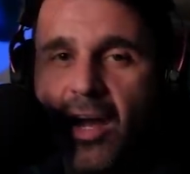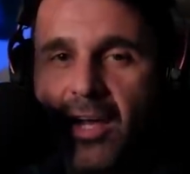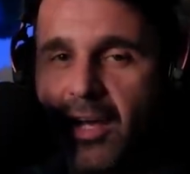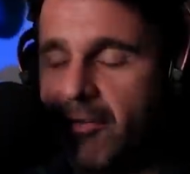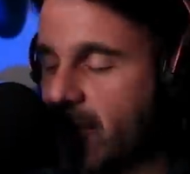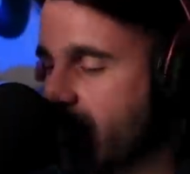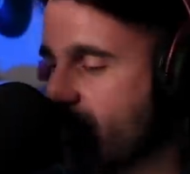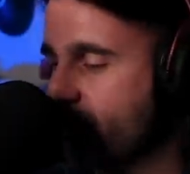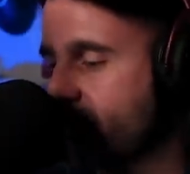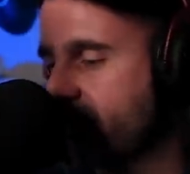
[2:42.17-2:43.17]
I have like
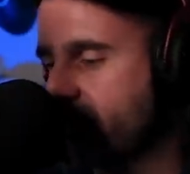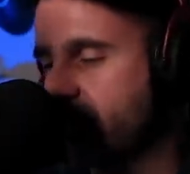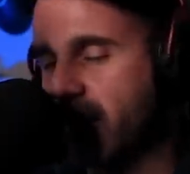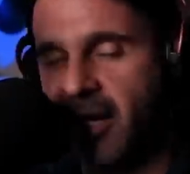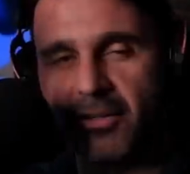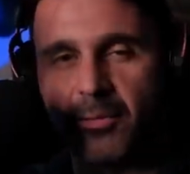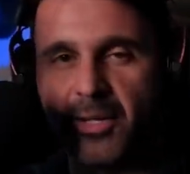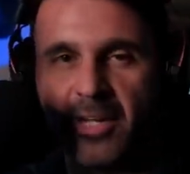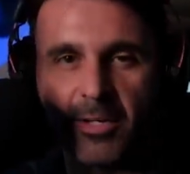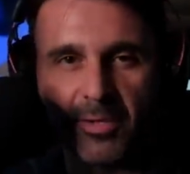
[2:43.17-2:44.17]
earplugs that like hang around my neck